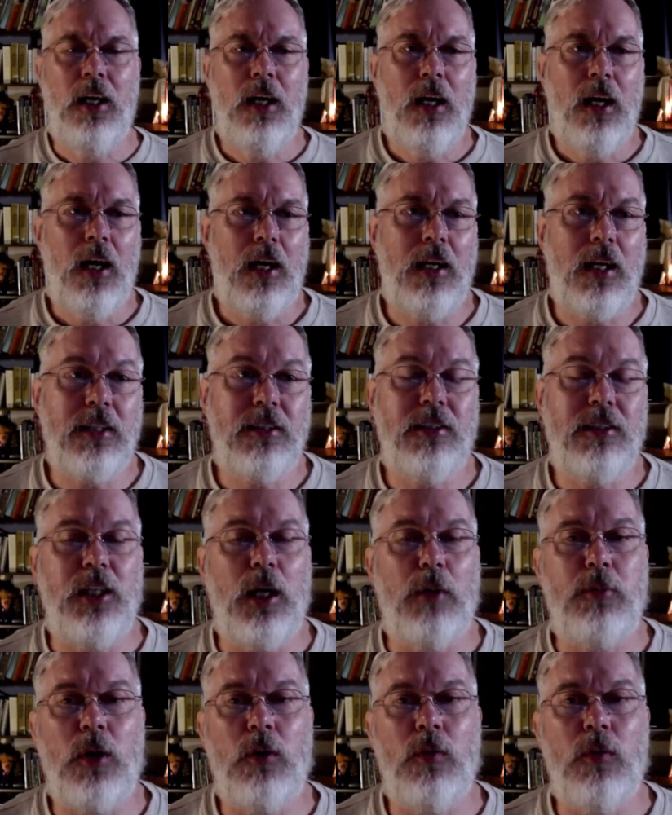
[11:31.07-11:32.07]
And I
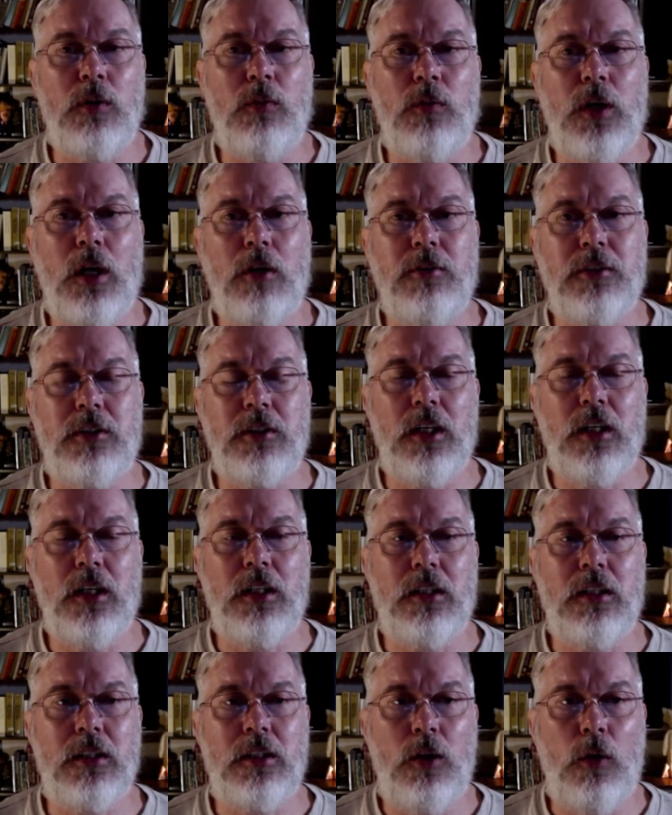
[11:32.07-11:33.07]
stepped on one when I was
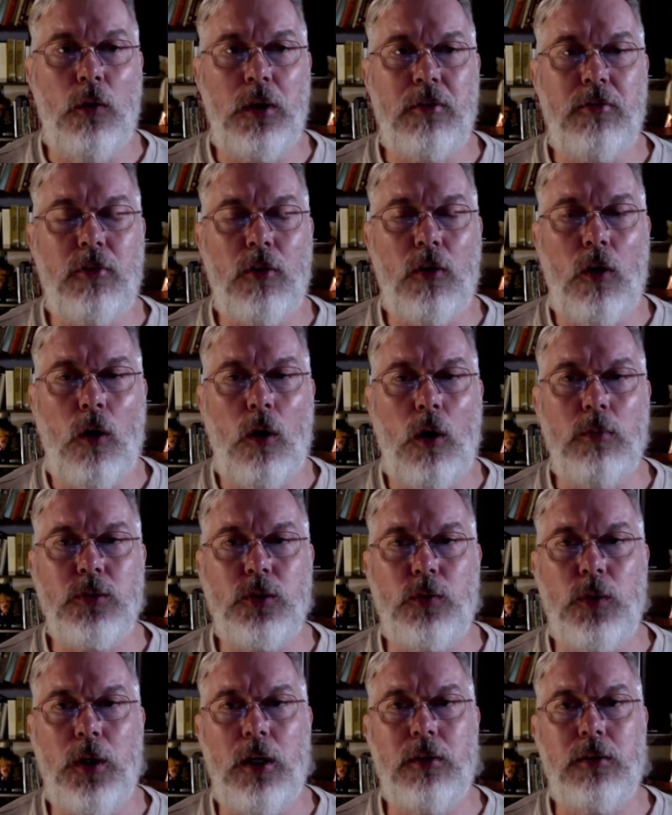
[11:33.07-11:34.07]
going for alms
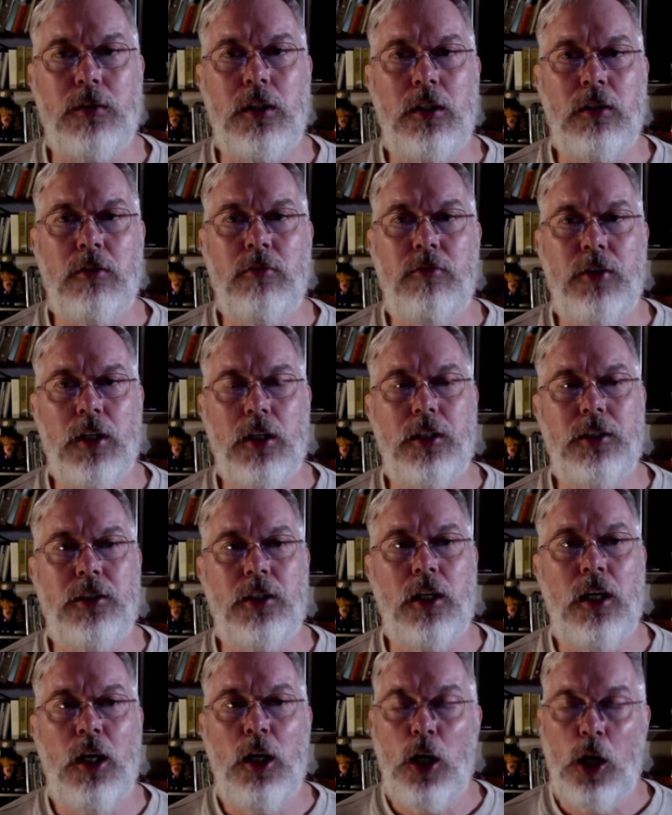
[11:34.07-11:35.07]
round in the village
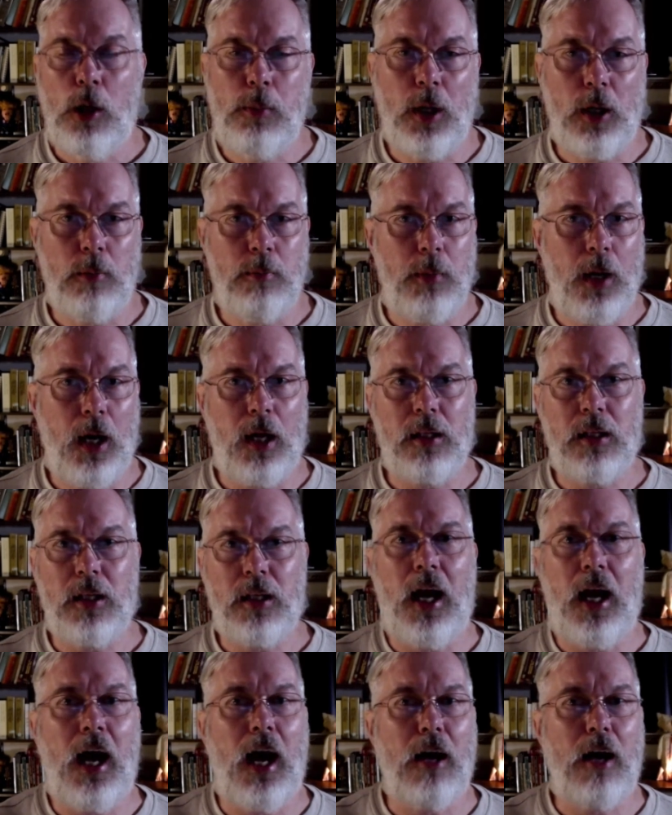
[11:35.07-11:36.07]
about a mile and a
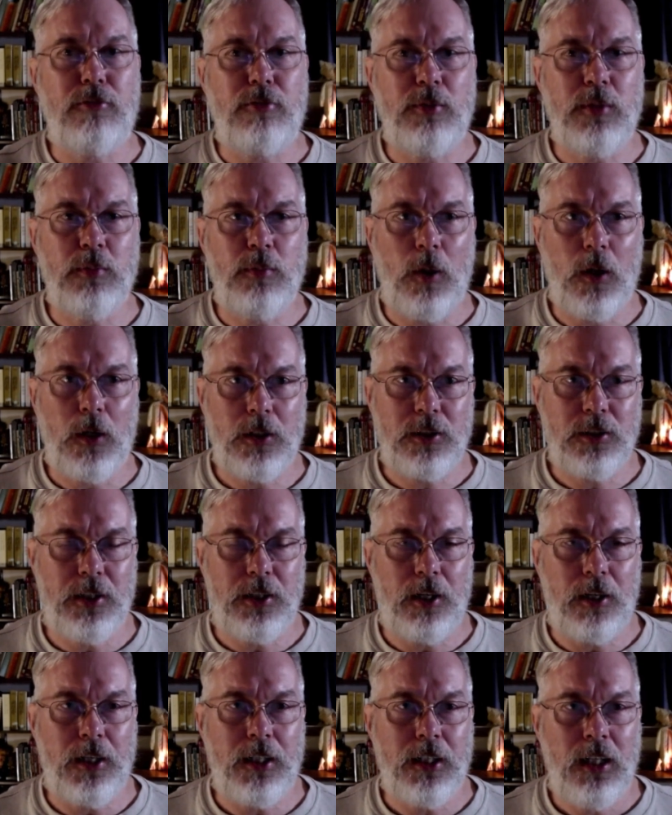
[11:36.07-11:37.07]
half from the
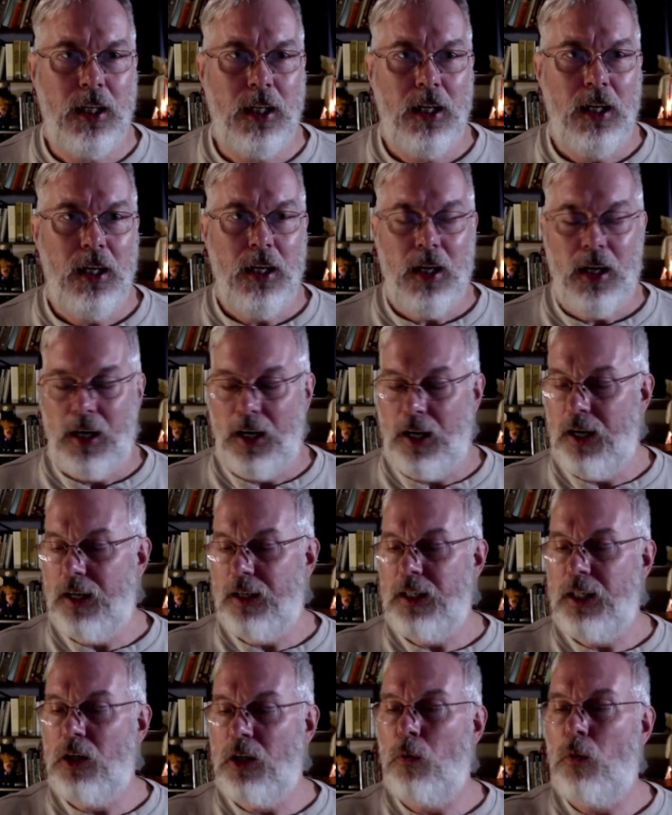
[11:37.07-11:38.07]
monastery. And
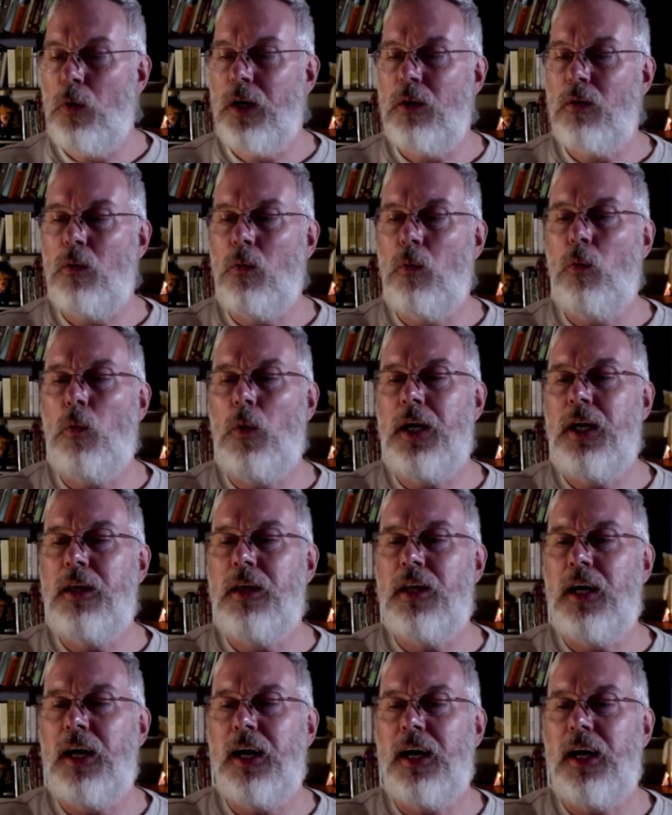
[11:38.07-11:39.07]
it went way
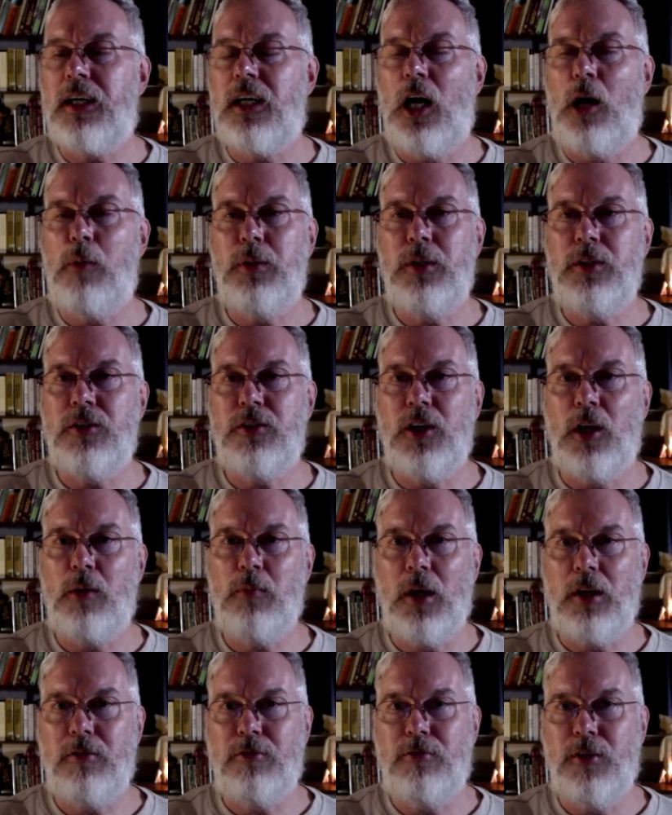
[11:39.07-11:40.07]
the heck up inside
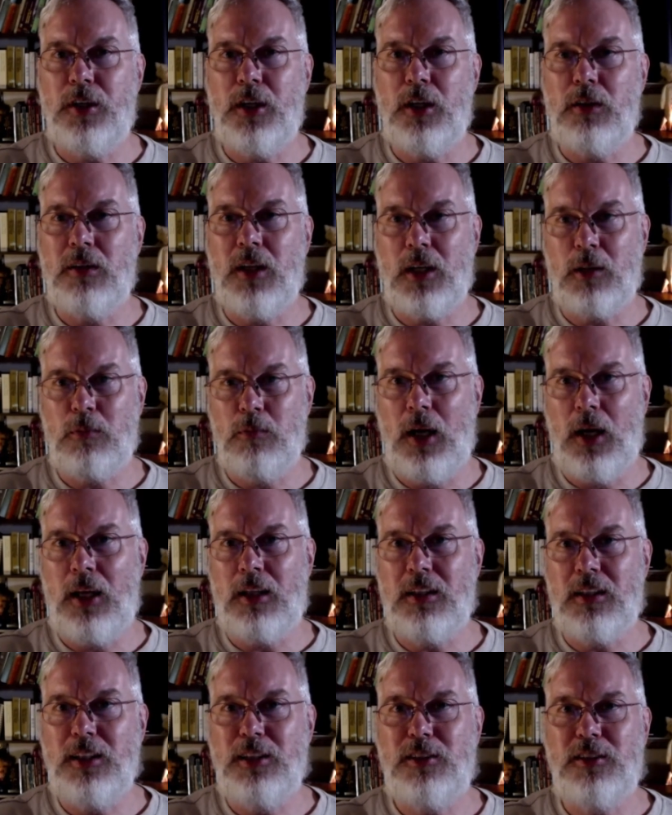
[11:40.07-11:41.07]
my foot, like at
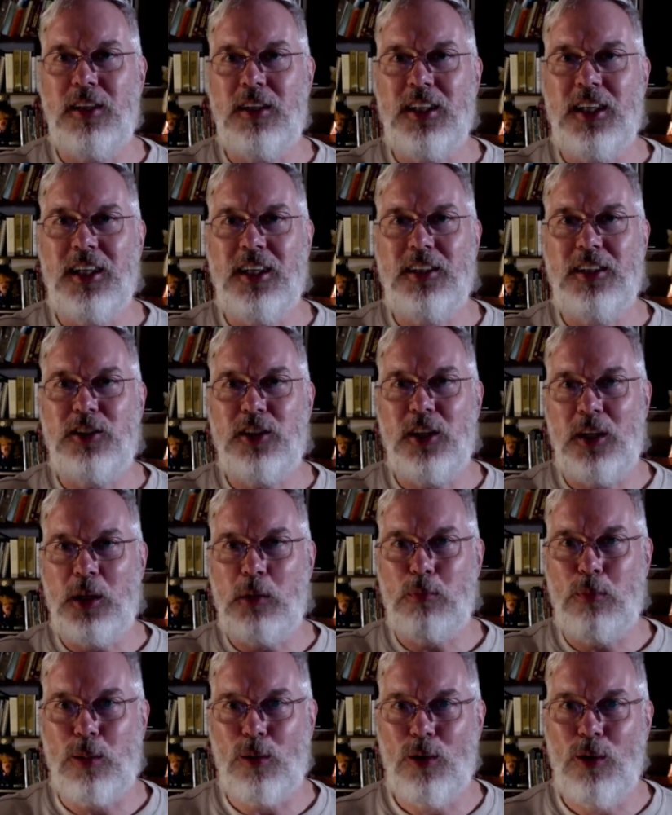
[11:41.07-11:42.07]
least an inch, and
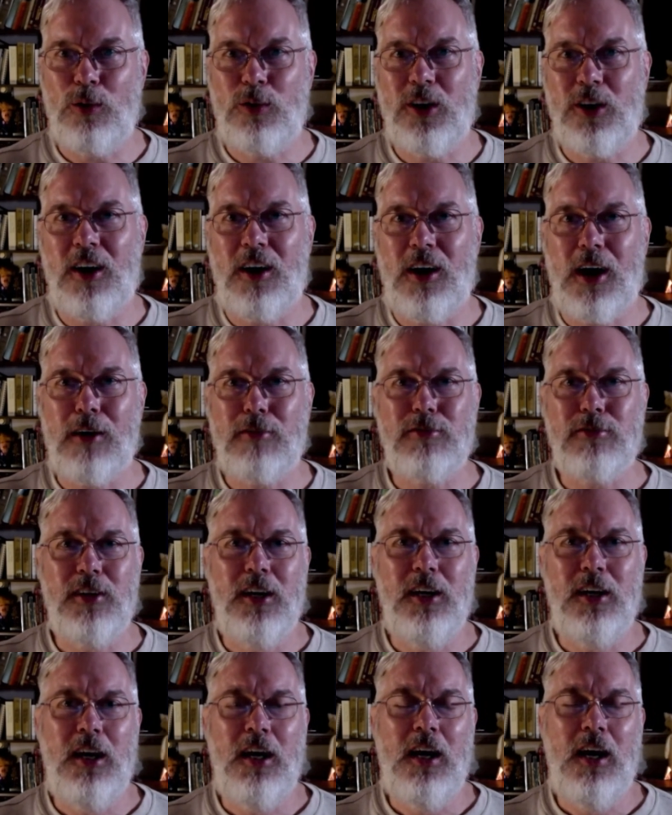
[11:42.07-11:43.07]
then broke off.
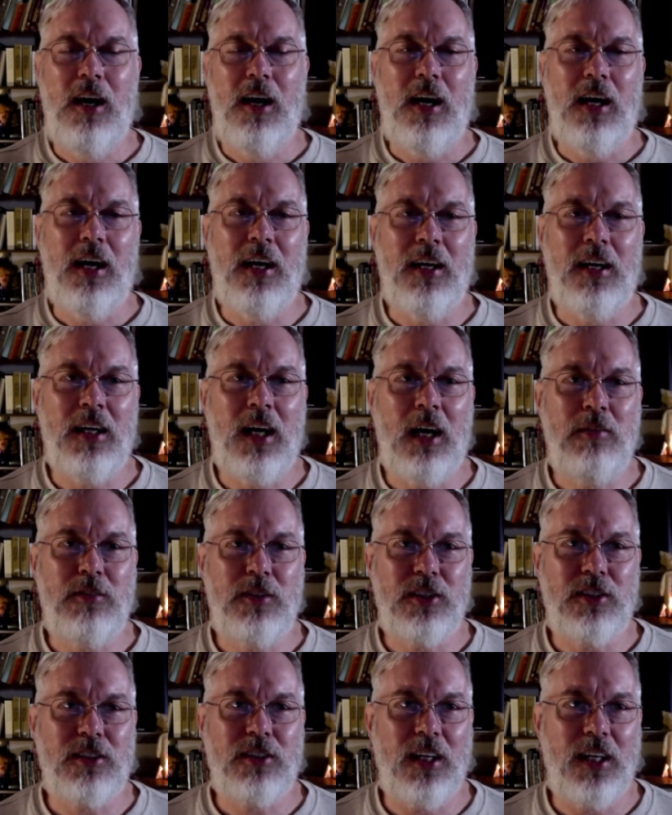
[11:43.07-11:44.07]
And I'm
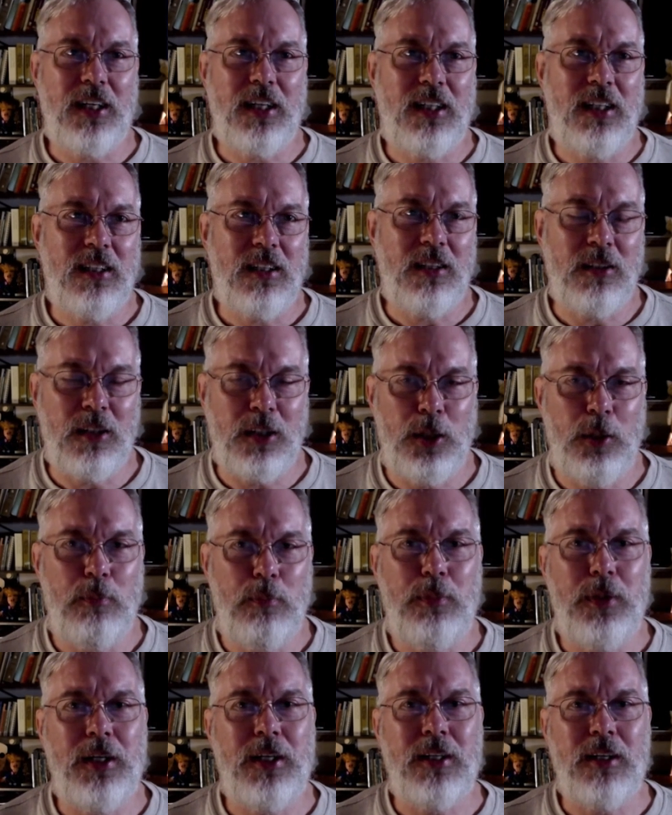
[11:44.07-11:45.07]
just like
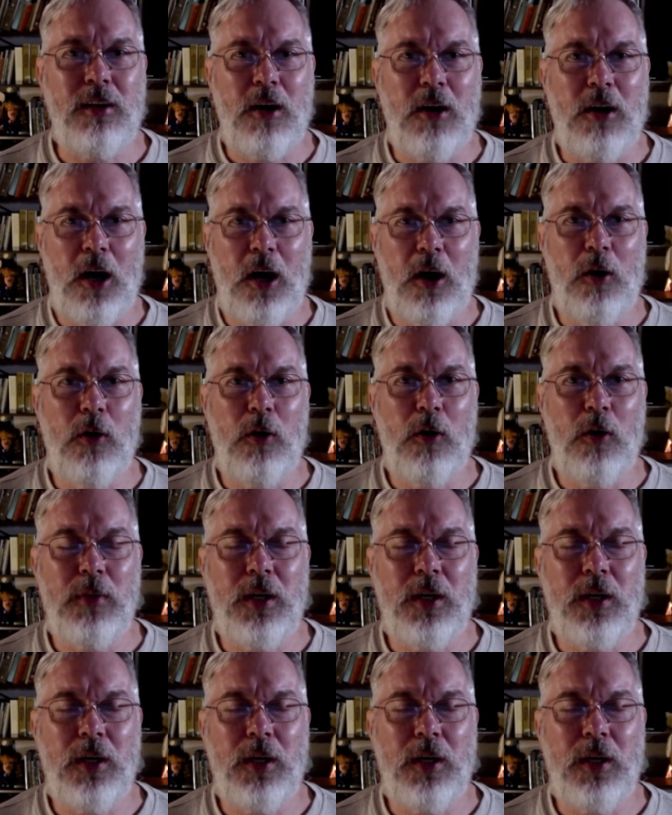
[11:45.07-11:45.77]
limping home.